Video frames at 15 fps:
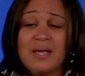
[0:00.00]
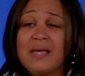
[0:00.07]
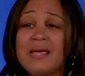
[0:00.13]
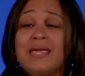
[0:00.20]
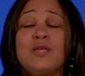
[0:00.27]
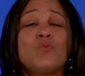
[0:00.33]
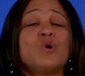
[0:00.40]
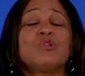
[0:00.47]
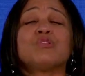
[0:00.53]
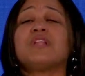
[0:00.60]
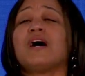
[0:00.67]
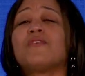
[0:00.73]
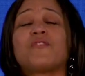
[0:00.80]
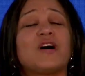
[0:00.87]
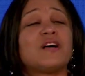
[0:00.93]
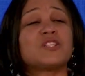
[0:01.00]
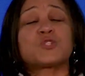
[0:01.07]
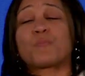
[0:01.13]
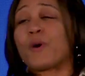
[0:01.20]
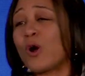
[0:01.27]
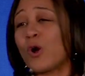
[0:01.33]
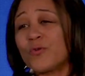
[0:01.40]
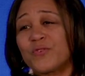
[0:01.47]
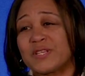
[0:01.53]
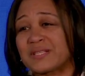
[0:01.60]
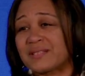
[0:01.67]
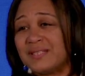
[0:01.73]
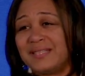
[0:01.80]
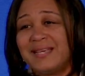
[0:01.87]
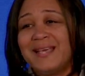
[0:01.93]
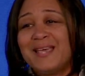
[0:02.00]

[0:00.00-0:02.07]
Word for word: He will love us perfectly.